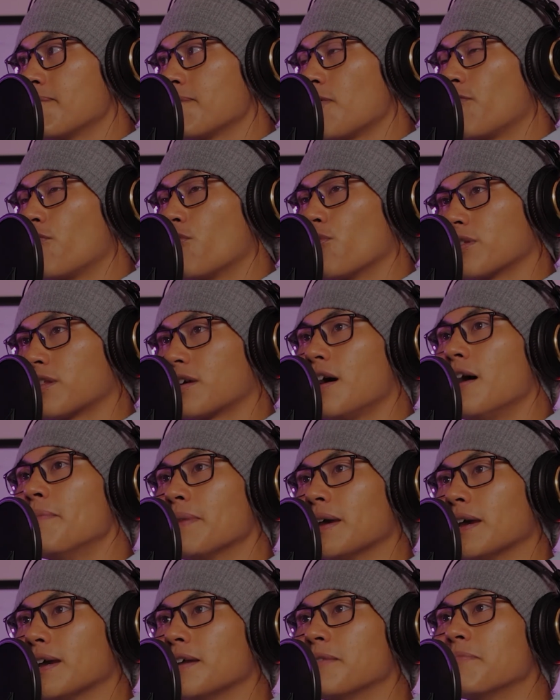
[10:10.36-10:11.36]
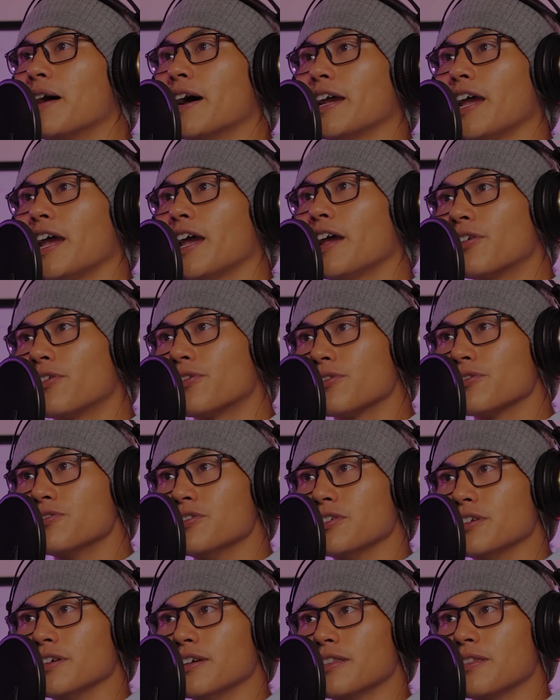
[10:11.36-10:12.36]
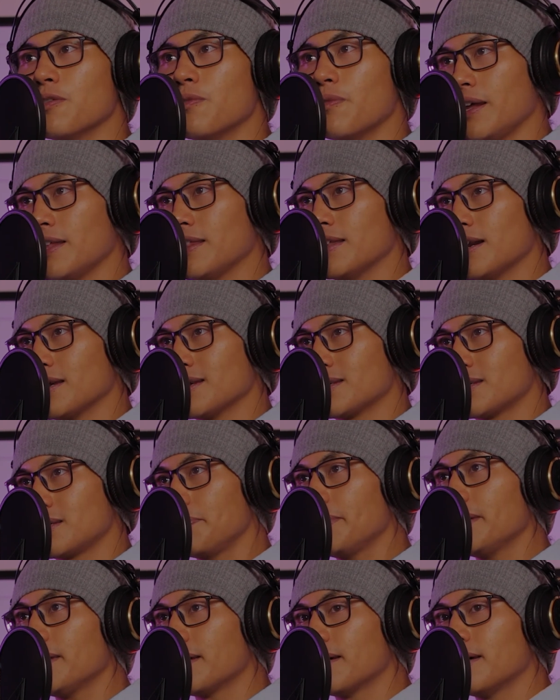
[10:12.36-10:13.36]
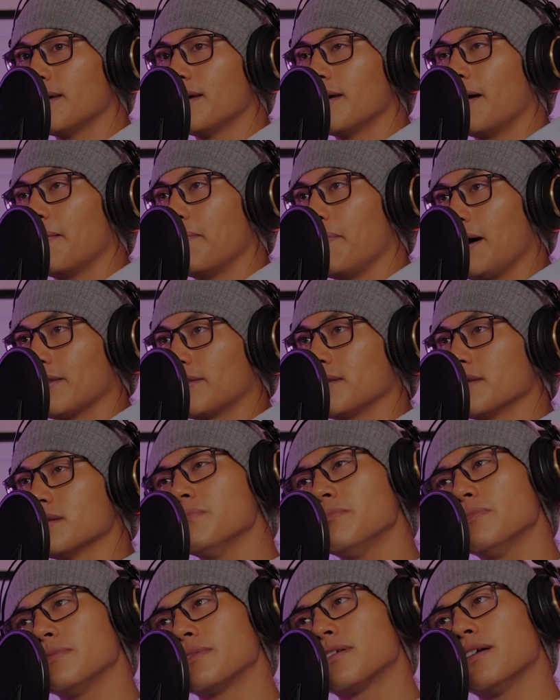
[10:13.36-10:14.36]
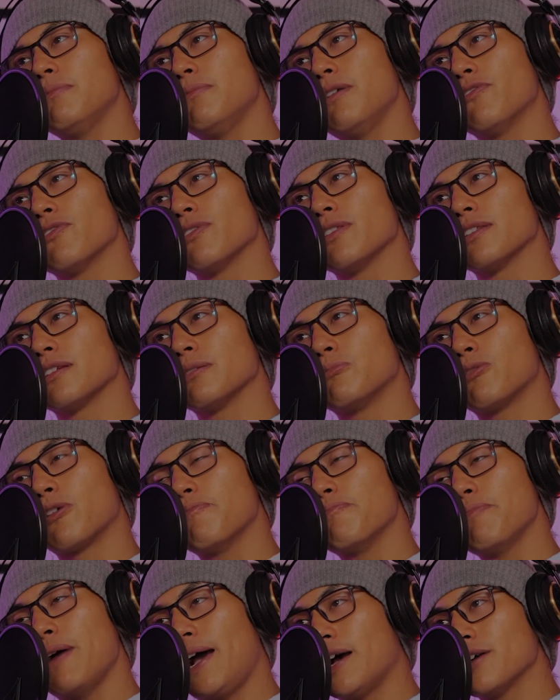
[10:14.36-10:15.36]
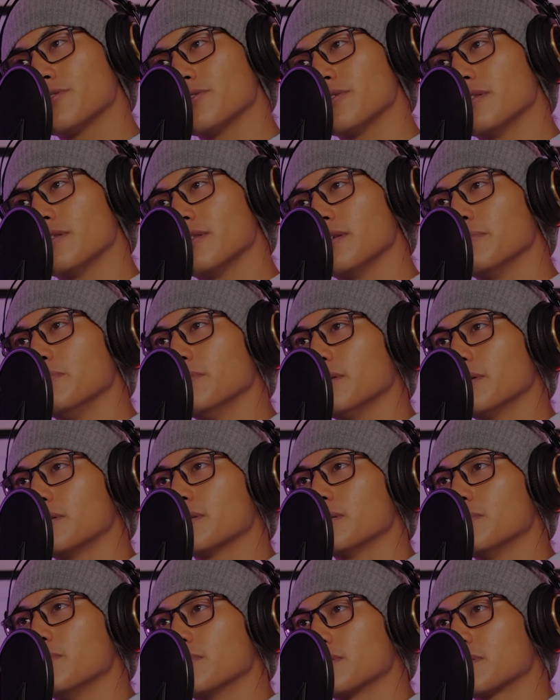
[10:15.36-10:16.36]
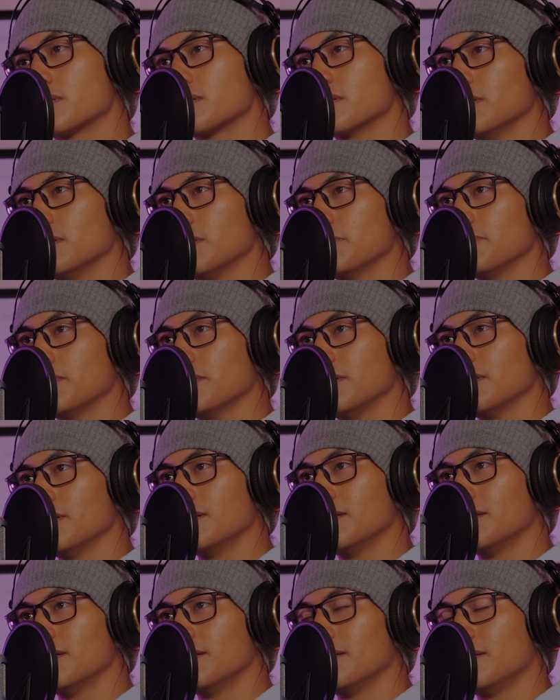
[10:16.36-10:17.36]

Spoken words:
forthcoming in my energy in the way that I speak about this, and come off with a little more passion than being someone sleepy